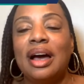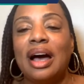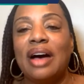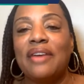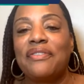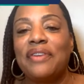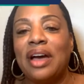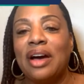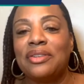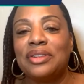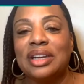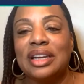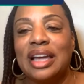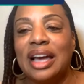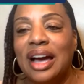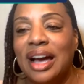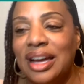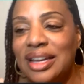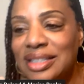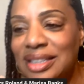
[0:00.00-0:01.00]
I found it,
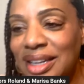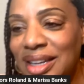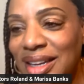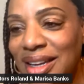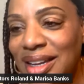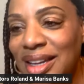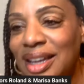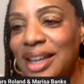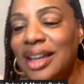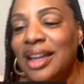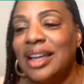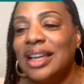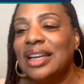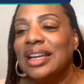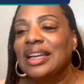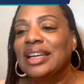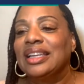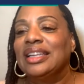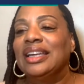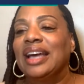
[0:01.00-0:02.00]
guys.
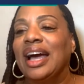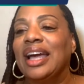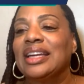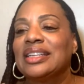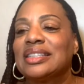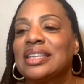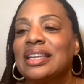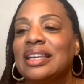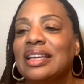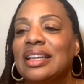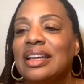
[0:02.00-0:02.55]
Yikes.